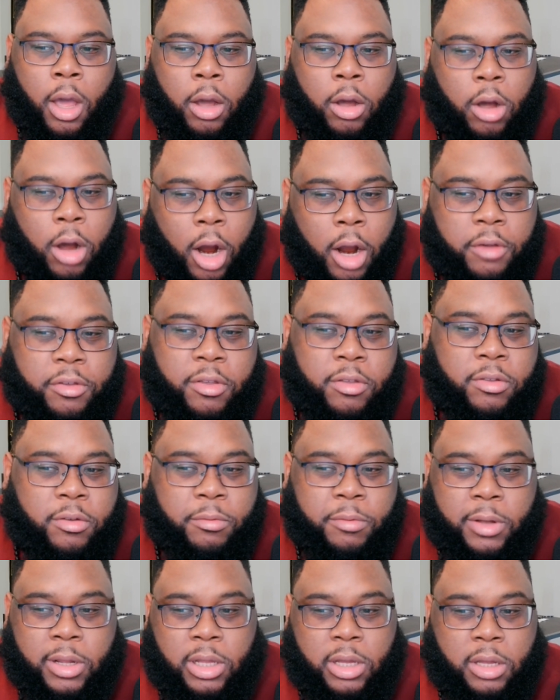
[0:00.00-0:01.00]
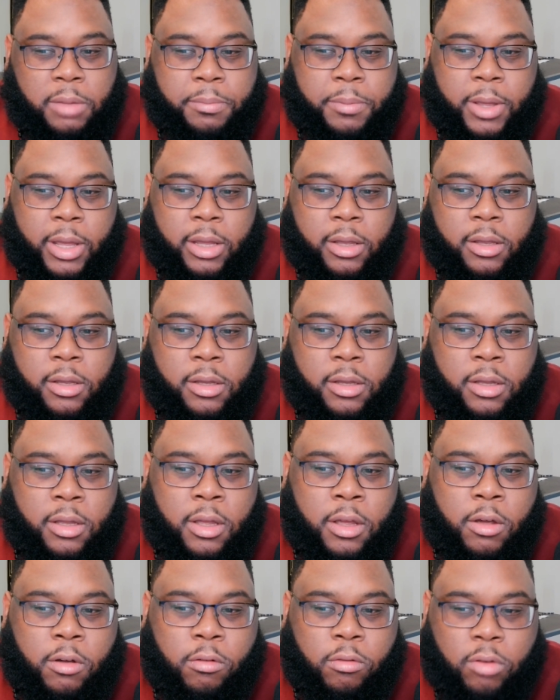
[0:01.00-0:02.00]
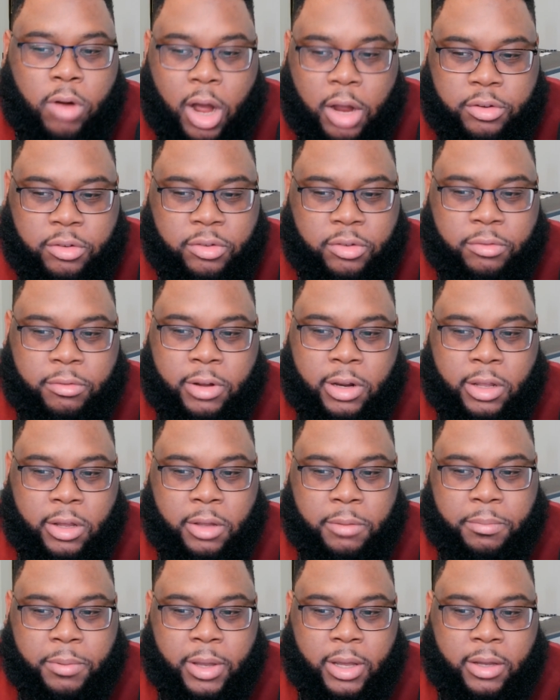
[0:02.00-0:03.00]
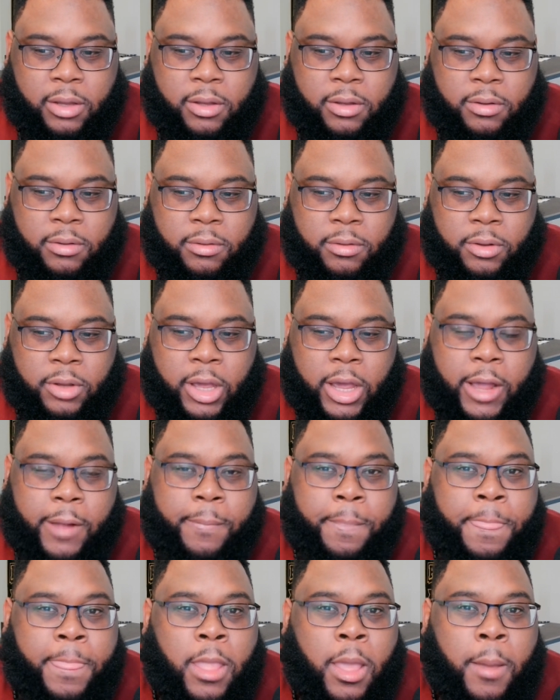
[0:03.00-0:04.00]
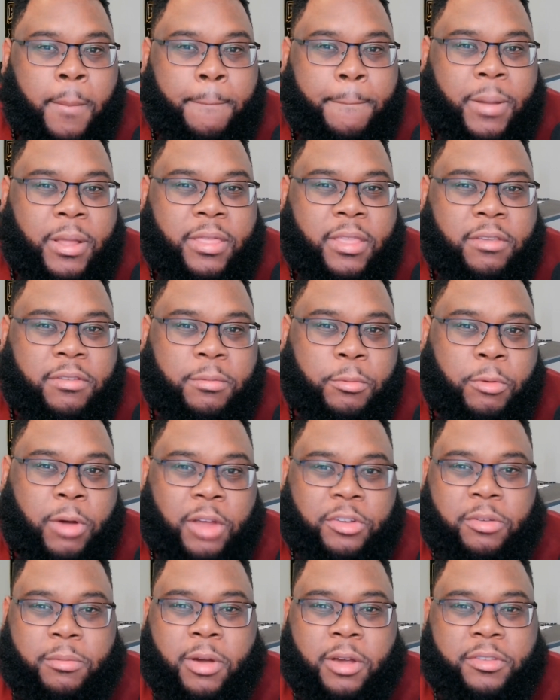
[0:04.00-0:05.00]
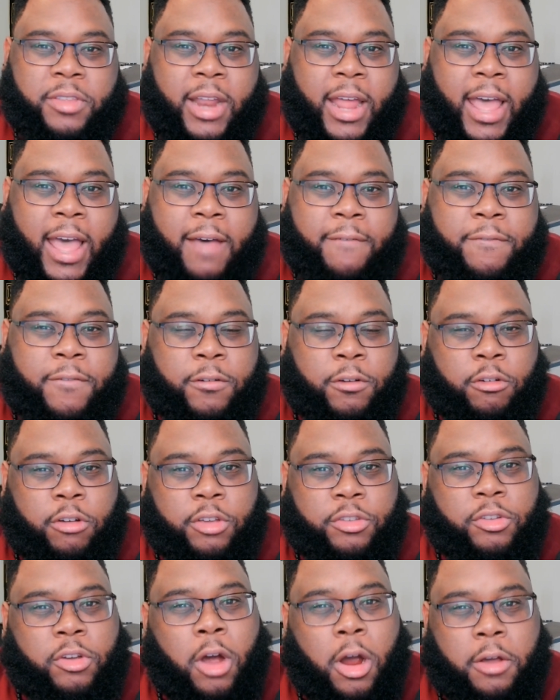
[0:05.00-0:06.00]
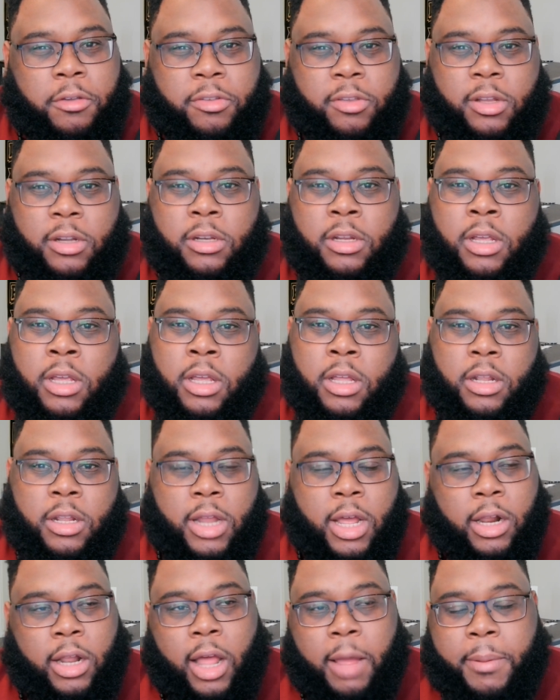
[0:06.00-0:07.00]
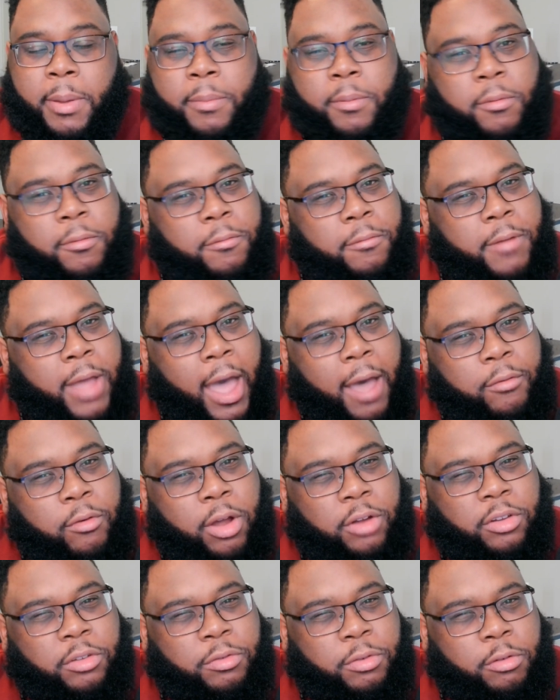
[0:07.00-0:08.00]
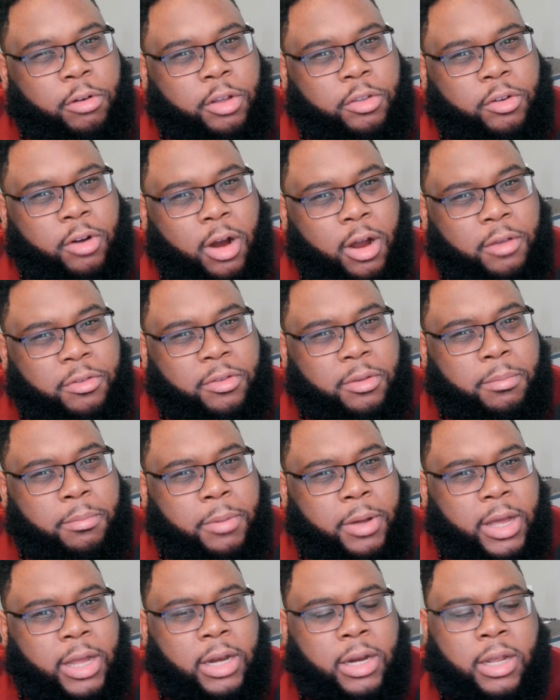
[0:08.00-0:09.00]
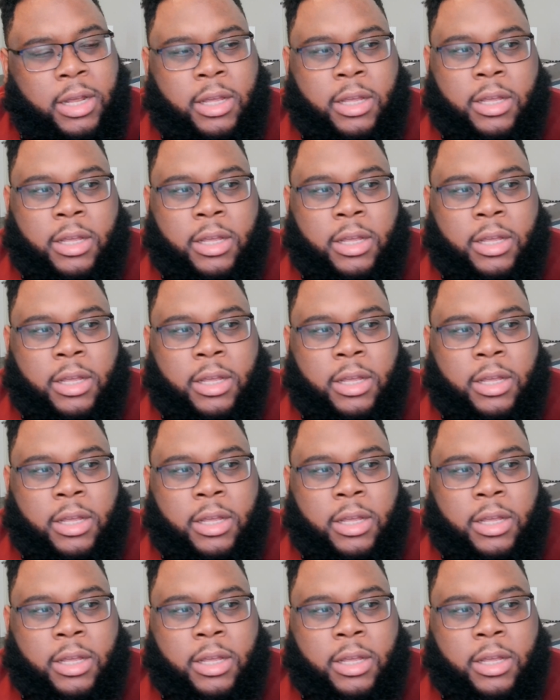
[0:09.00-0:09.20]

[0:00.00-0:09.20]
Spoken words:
Carson's a really good pick. Rodgers is a really good pick. Okay, but there's some question marks that I have for Chris Carson. Not a lot of people have questions for Chris Carson, but